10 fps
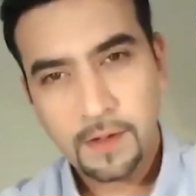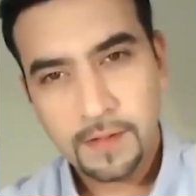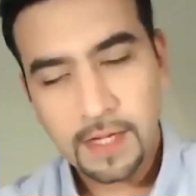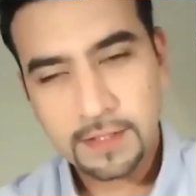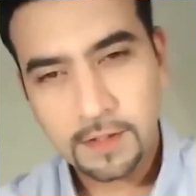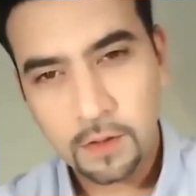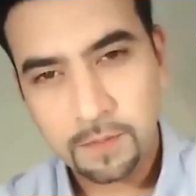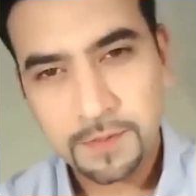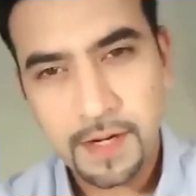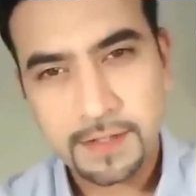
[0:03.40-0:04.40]
That's a good
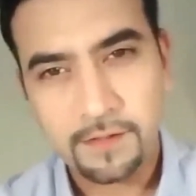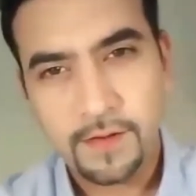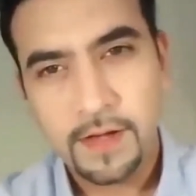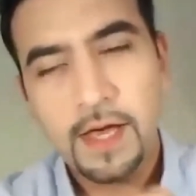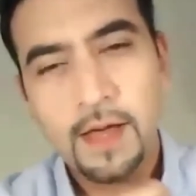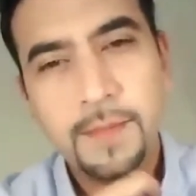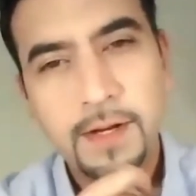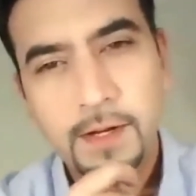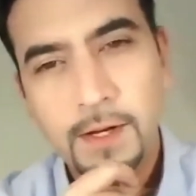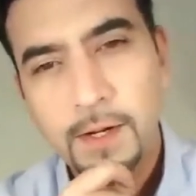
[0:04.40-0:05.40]
perspective. I
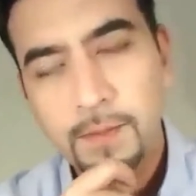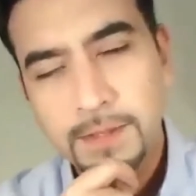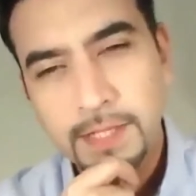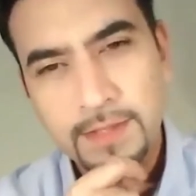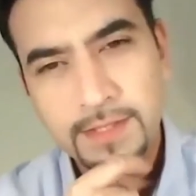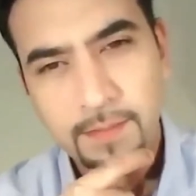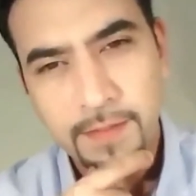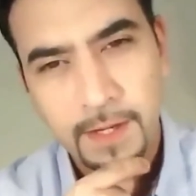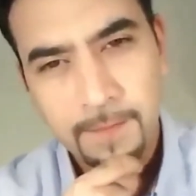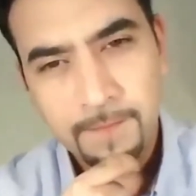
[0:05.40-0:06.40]
mean, but tell me
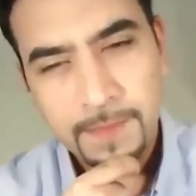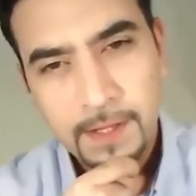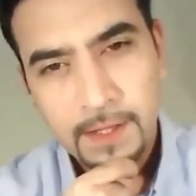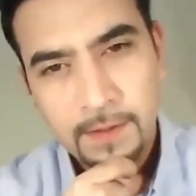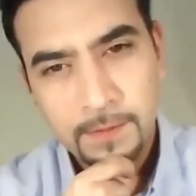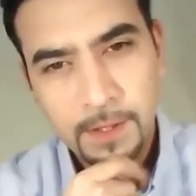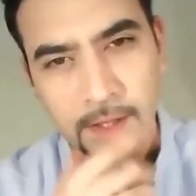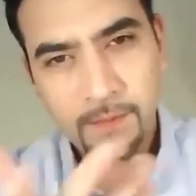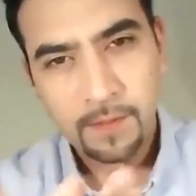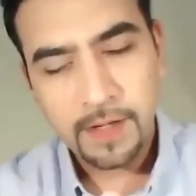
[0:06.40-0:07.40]
something.
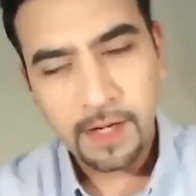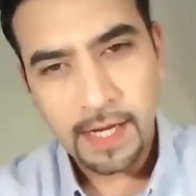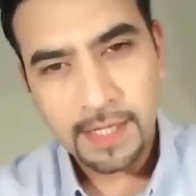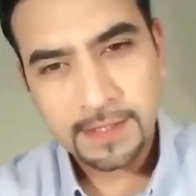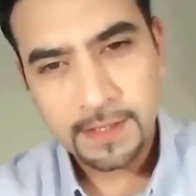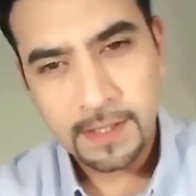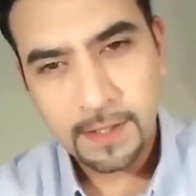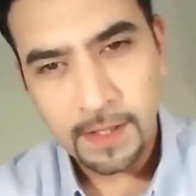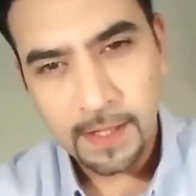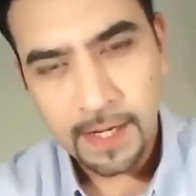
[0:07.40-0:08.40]
When I
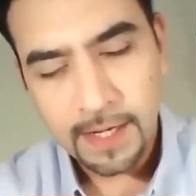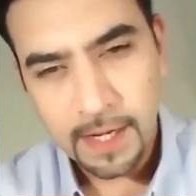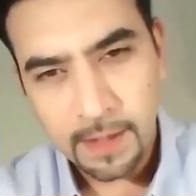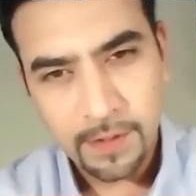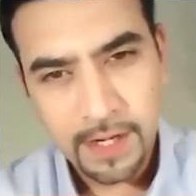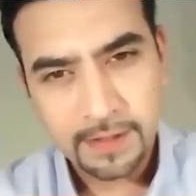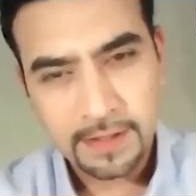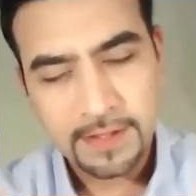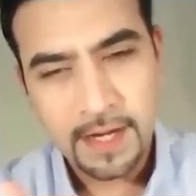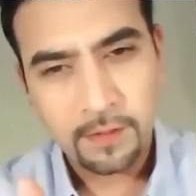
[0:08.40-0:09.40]
see, and I break
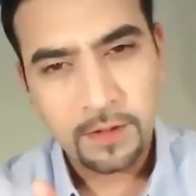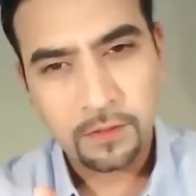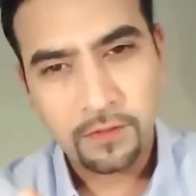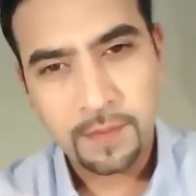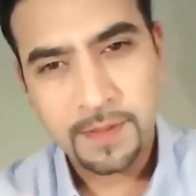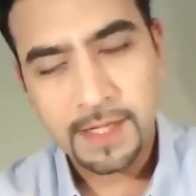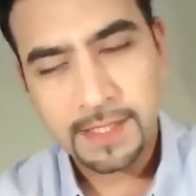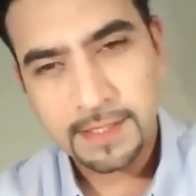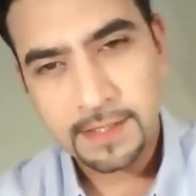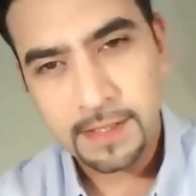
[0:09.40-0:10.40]
this down into three
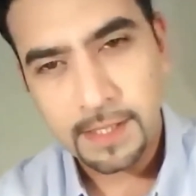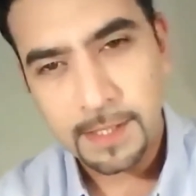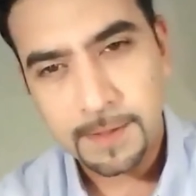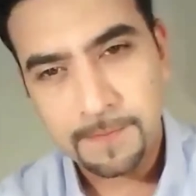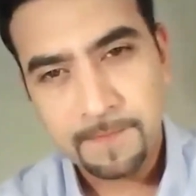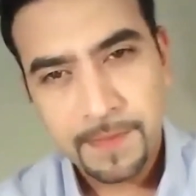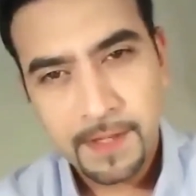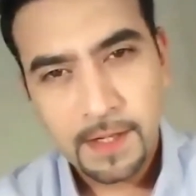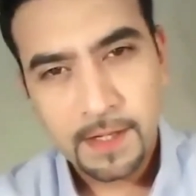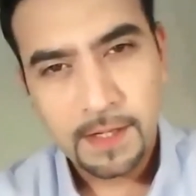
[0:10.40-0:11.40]
parts.
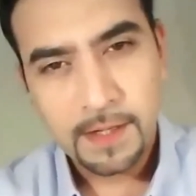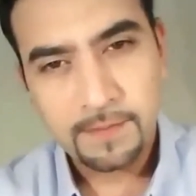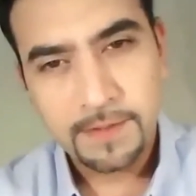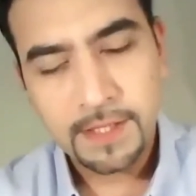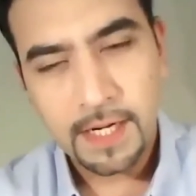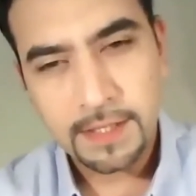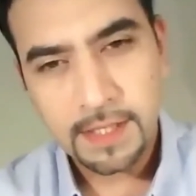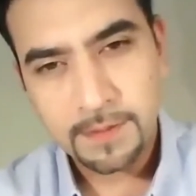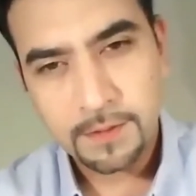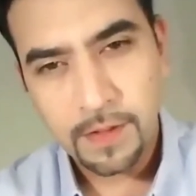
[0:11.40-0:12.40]

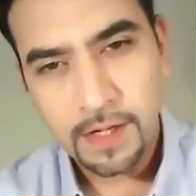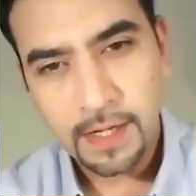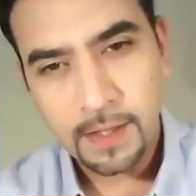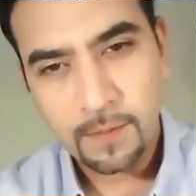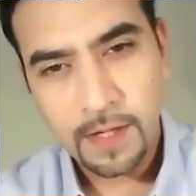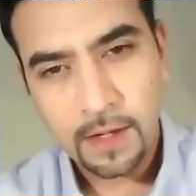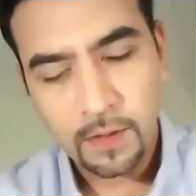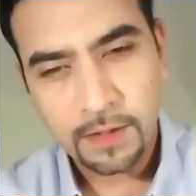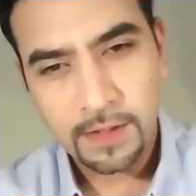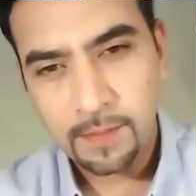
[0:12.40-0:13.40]
Startups, when I
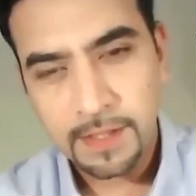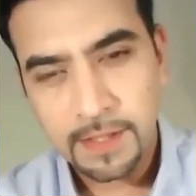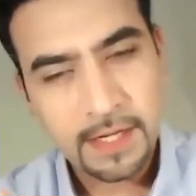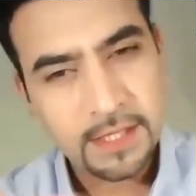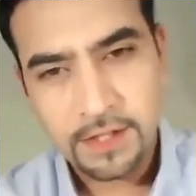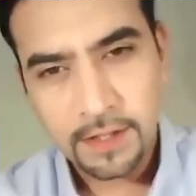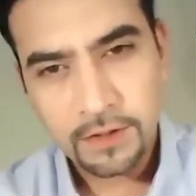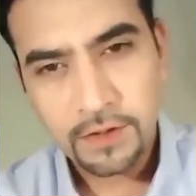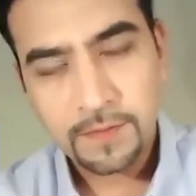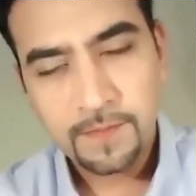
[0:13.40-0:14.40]
look at them at any
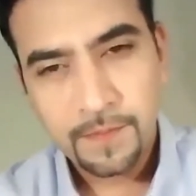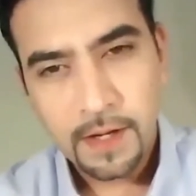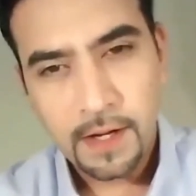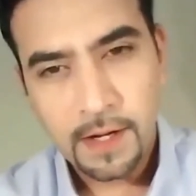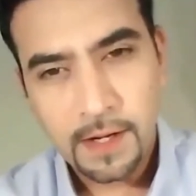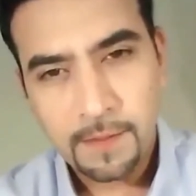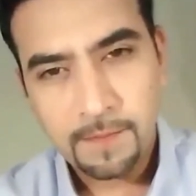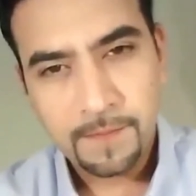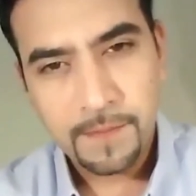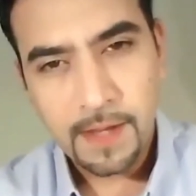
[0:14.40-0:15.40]
stage,
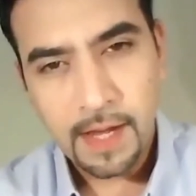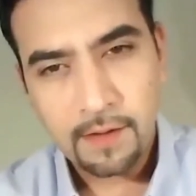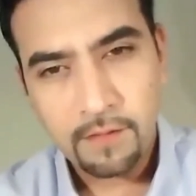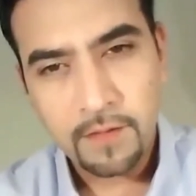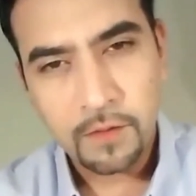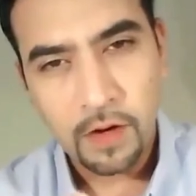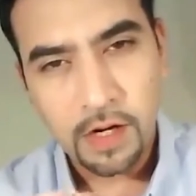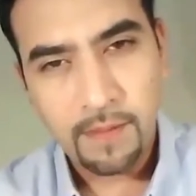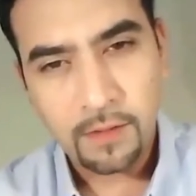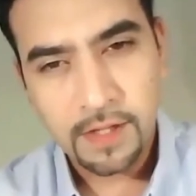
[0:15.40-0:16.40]
and when we
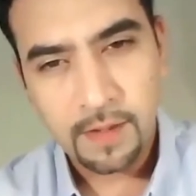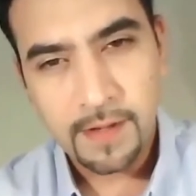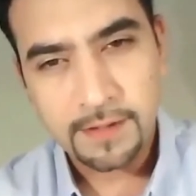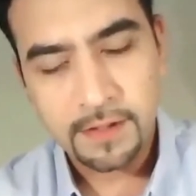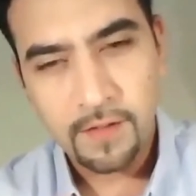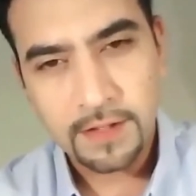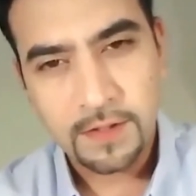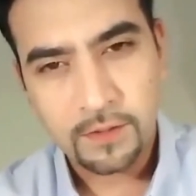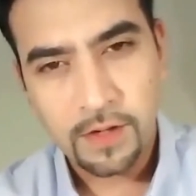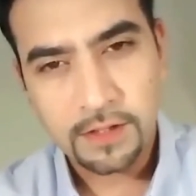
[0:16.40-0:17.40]
talk about them as
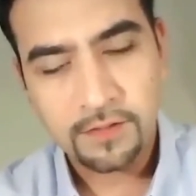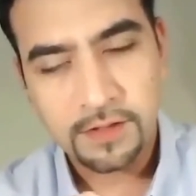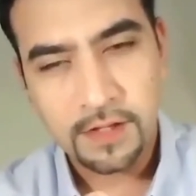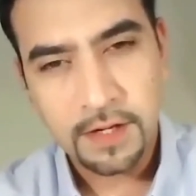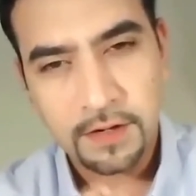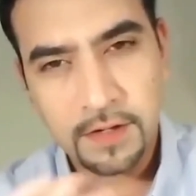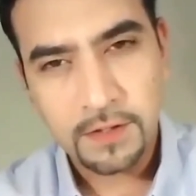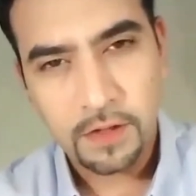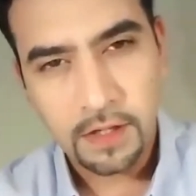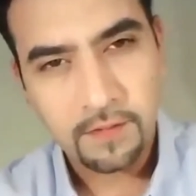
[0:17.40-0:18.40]
investors or as
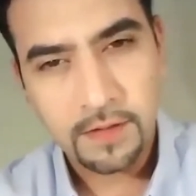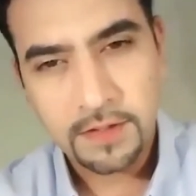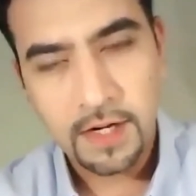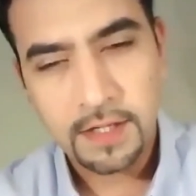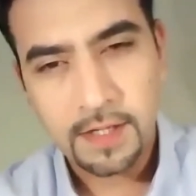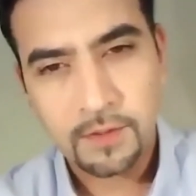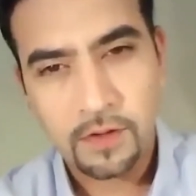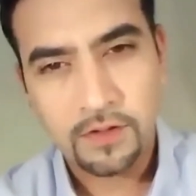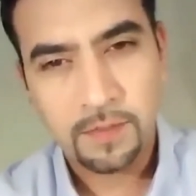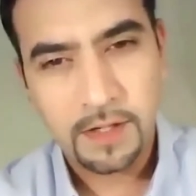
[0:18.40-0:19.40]
facilitators or even startups
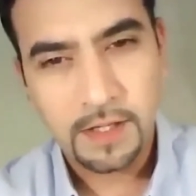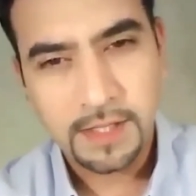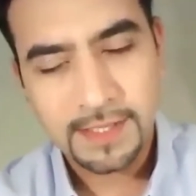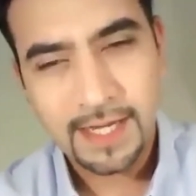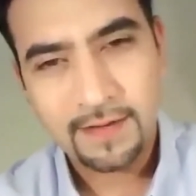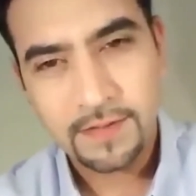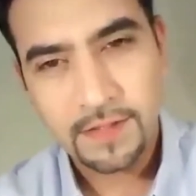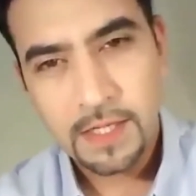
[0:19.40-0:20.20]
or entrepreneurs ourselves,